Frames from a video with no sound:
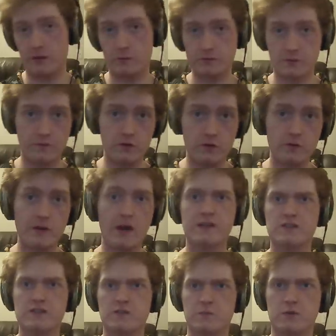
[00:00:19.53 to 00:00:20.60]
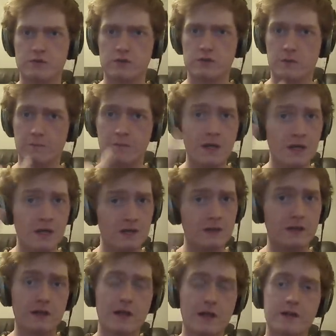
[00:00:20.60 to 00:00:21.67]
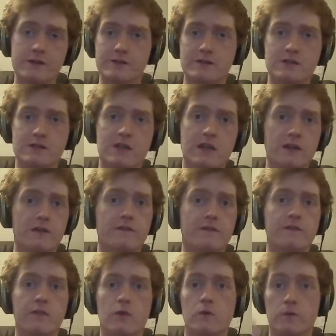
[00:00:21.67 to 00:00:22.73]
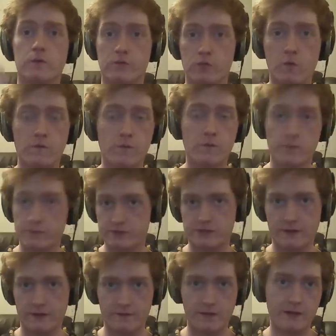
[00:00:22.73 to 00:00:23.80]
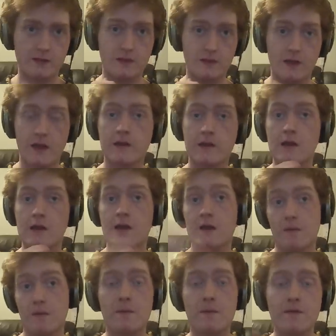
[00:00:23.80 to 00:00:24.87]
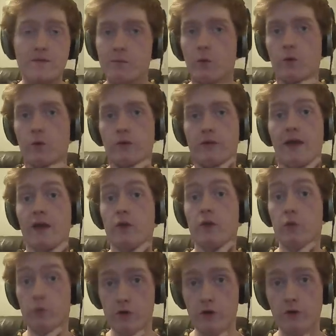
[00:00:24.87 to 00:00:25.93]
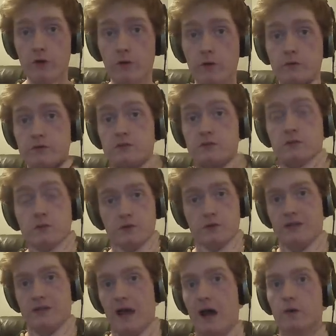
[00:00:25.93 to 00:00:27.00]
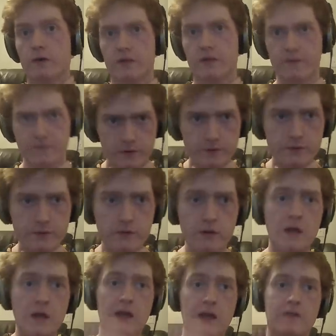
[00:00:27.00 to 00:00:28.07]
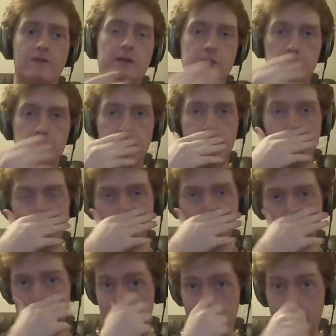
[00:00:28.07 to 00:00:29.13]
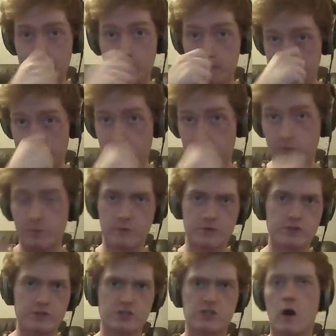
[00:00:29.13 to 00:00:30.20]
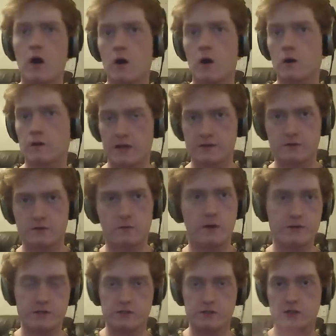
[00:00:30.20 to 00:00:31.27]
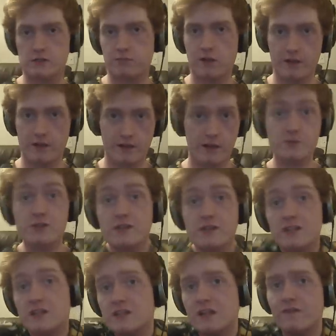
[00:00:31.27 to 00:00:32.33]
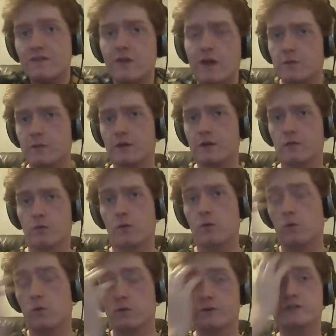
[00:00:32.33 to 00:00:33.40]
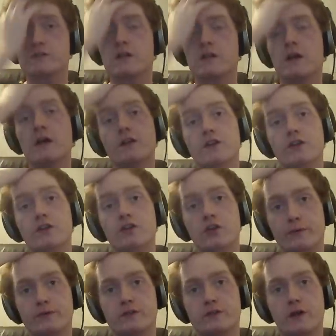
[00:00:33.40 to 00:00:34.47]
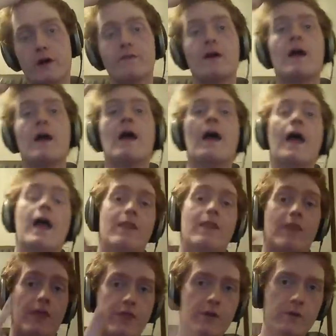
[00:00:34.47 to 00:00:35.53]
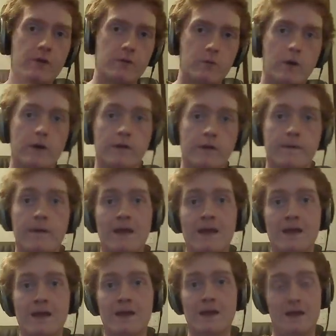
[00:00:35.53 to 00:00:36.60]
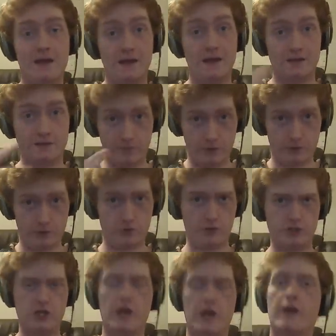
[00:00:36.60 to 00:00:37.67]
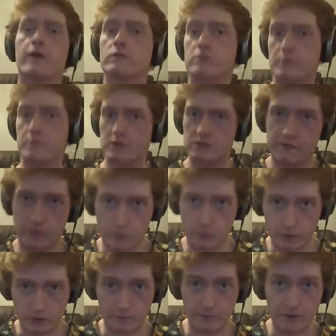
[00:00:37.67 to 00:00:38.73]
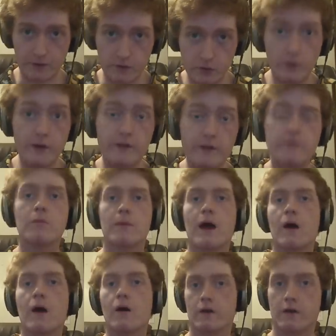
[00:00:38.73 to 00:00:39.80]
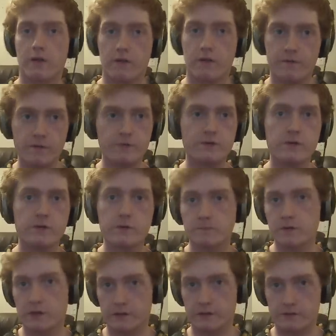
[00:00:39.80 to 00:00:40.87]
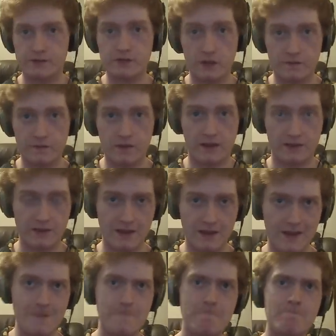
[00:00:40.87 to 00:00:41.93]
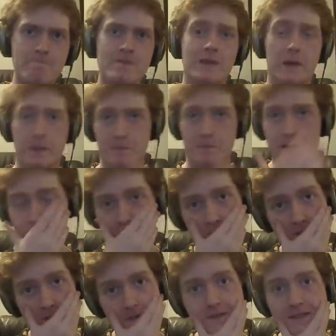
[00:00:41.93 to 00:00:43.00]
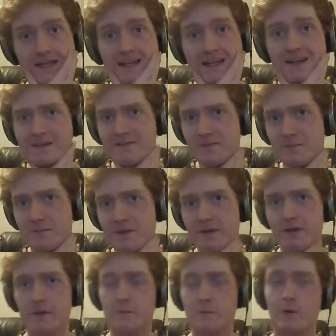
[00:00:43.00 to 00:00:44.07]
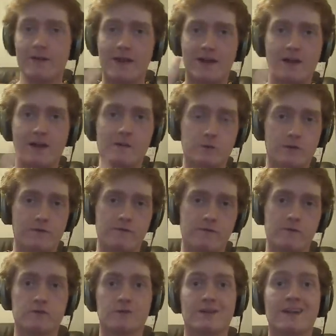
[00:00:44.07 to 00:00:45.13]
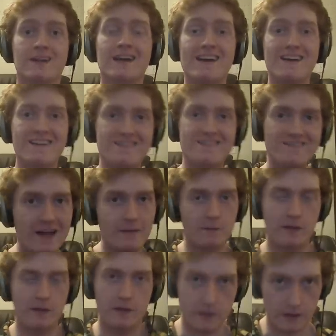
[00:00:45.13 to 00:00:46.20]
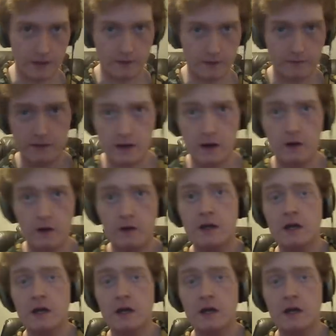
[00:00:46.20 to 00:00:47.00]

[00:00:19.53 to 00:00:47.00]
with some of you guys and do some League of Legends, Killing Floor, Dwarf Fortress, stuff like that. Maybe even more than that, who knows? Who knows now and in the future? Even get some people in there into the chat room and just talk, ask questions, play a game. Just It doesn't even have to be to record, just to do stuff. And the third one is the future of the channel, some of the stuff that we're going to be doing from now on into the future, you know, just stuff like that. Now, you might also notice that I don't have a beard anymore, and that comes with the first one, family things. Now,